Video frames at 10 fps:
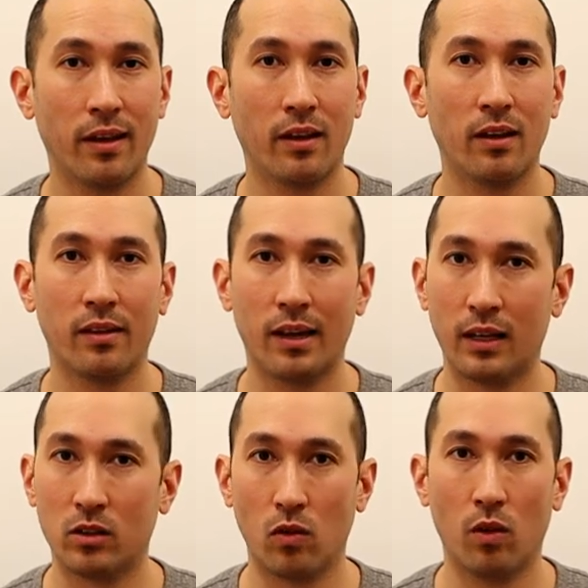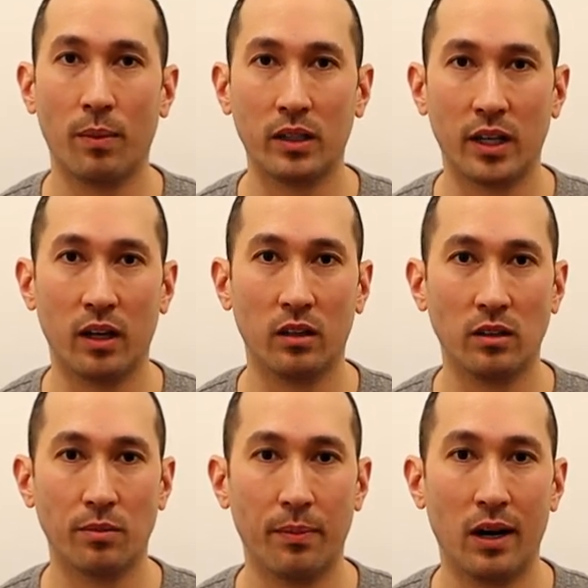thinking that's all my
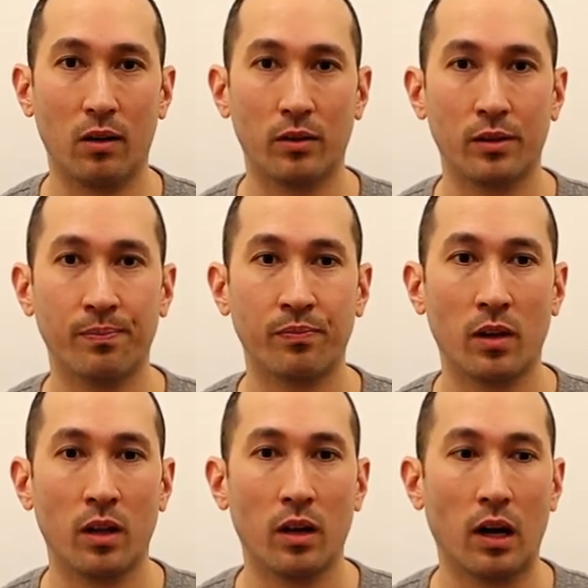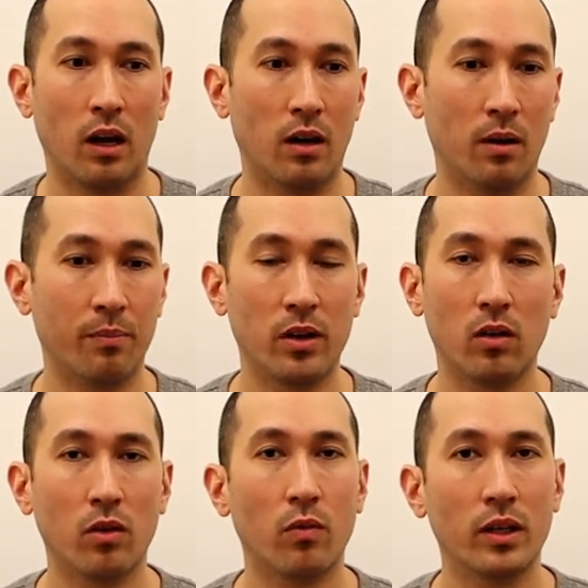channel is about. Um, the
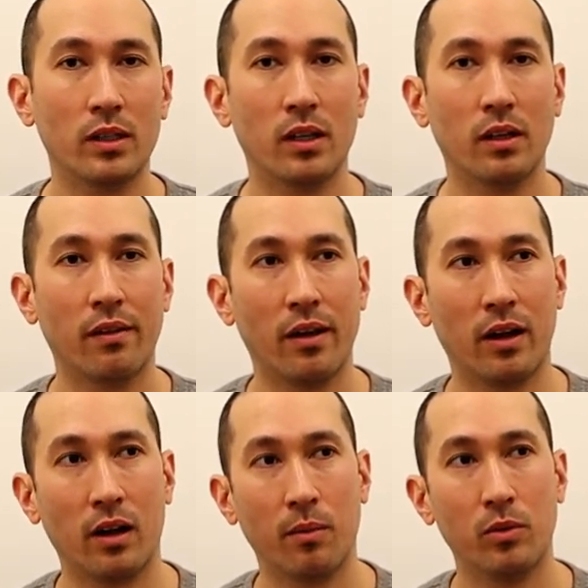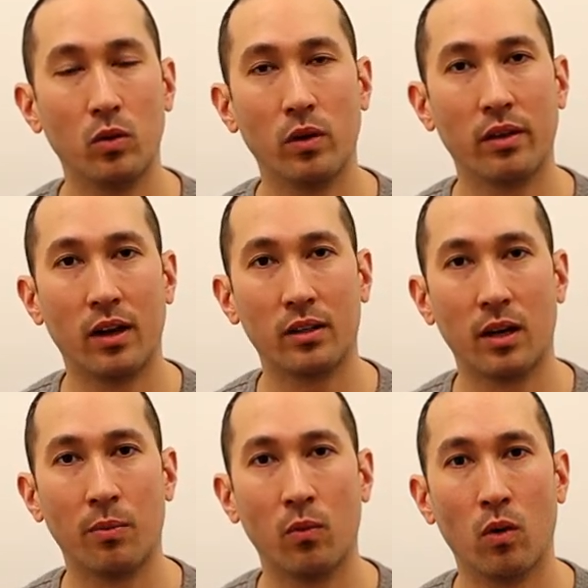only reason that I'm doing that
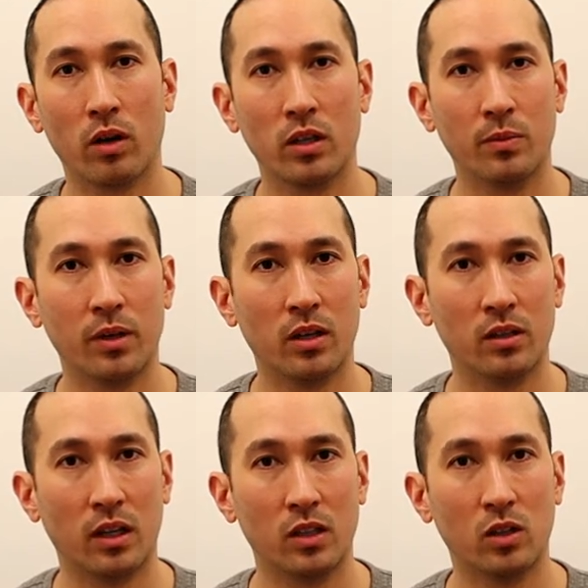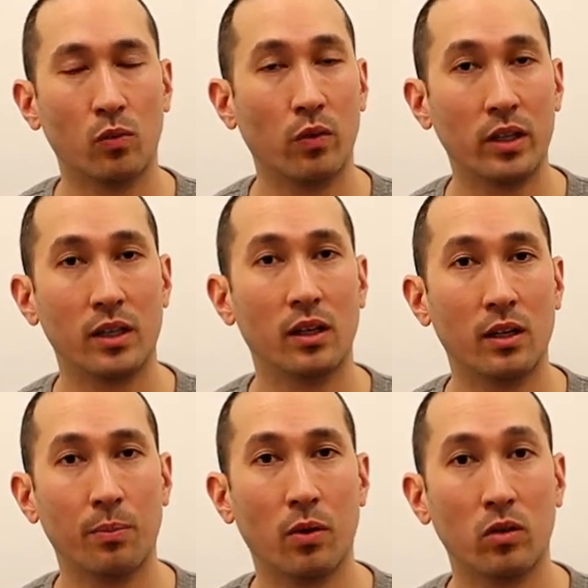type of work is because I just
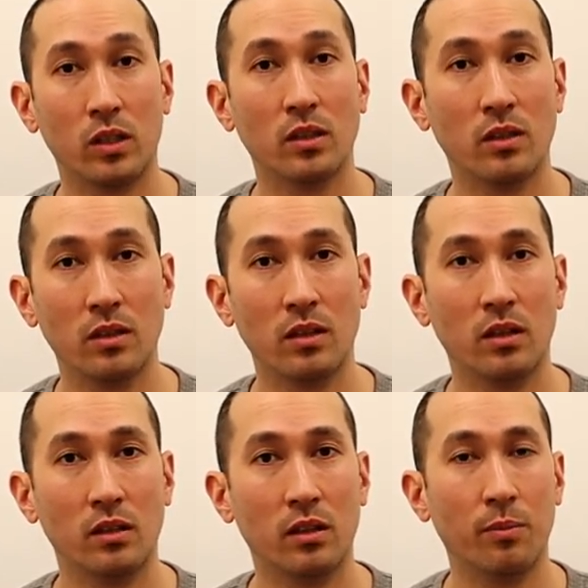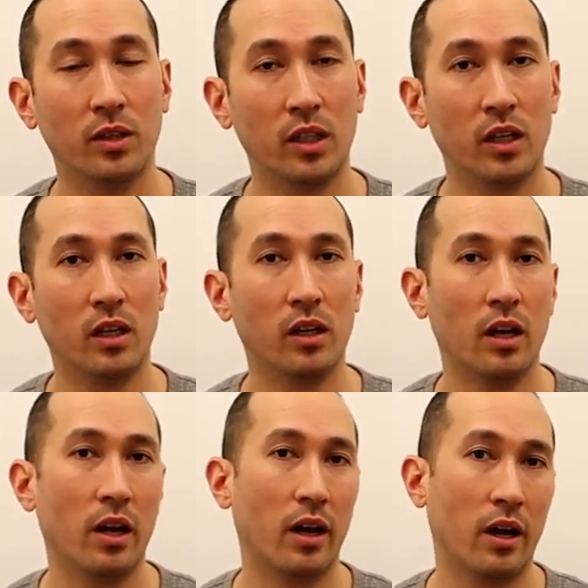recently purchased the CNC
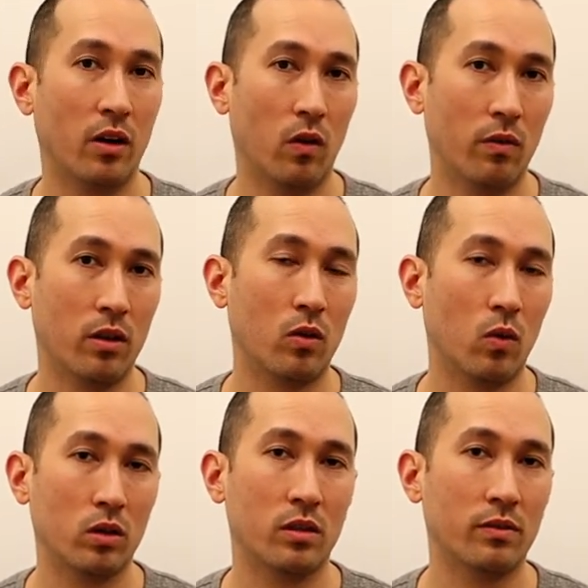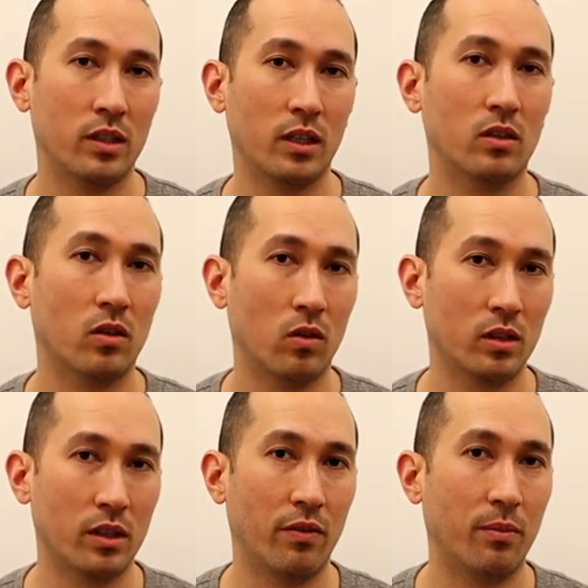machine and over the course of six or
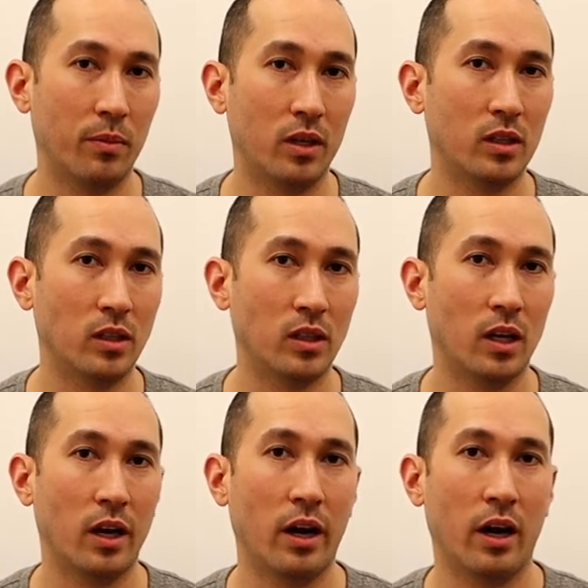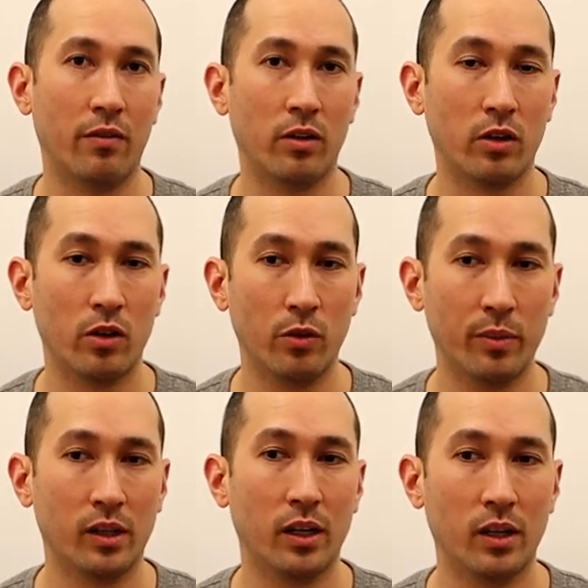seven months I've
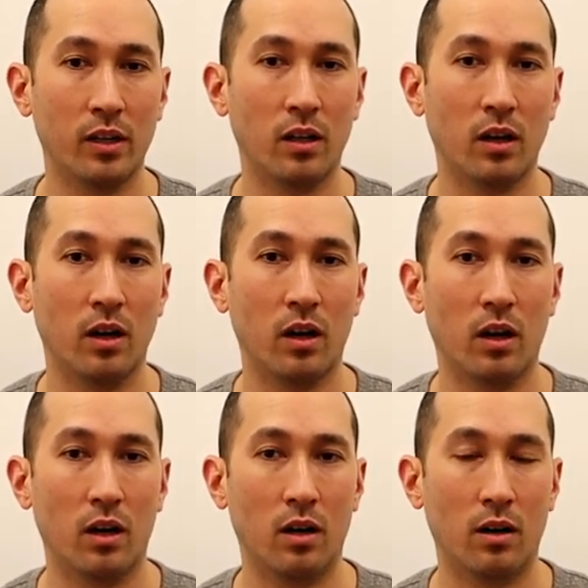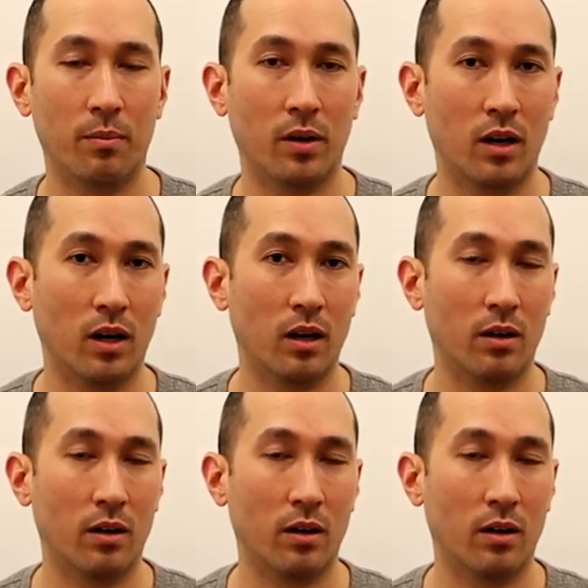accumulated um,